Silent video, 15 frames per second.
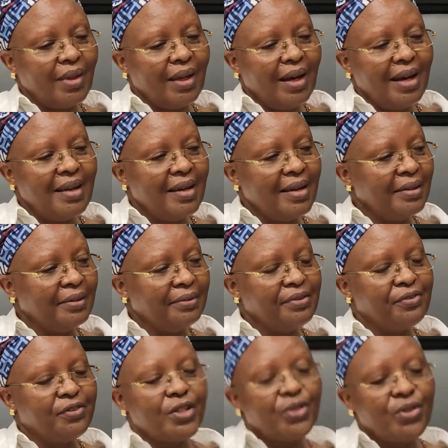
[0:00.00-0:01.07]

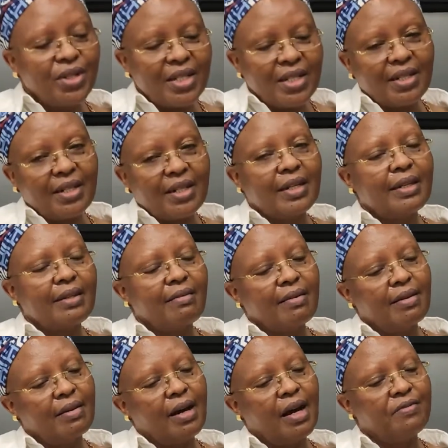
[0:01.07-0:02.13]
Fortunately,
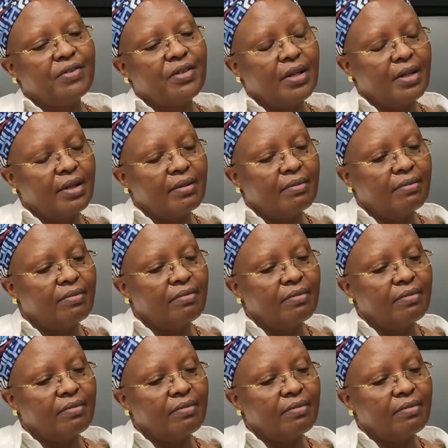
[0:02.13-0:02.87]
after